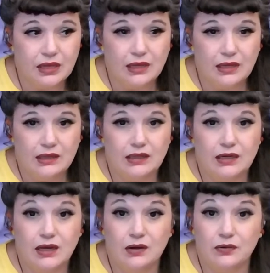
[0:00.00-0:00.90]
you
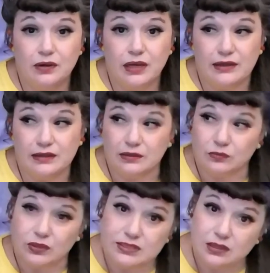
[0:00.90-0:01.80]
know, and then
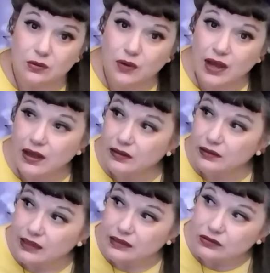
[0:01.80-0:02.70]
once in a while
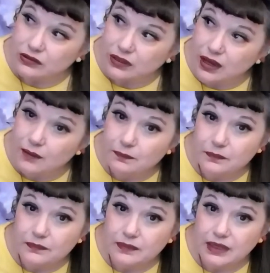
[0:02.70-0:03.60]
I'd look up
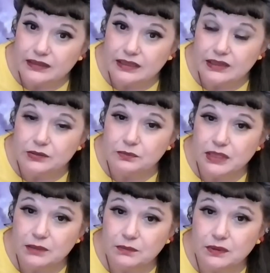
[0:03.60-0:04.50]
at the other
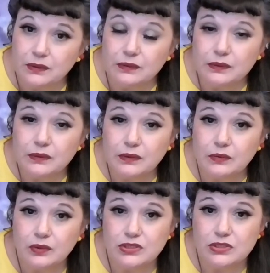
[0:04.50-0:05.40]
people,
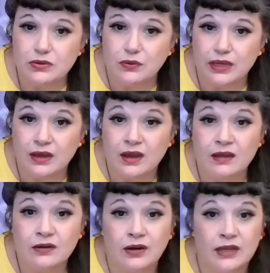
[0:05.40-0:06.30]
what's going on,
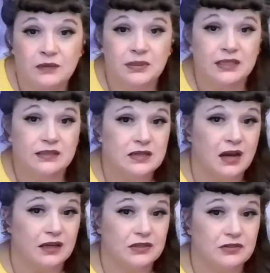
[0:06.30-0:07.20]
or I'd be
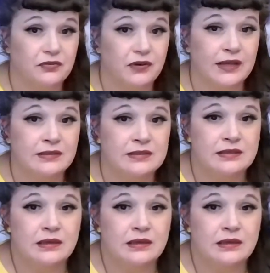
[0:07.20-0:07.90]
talking to friends.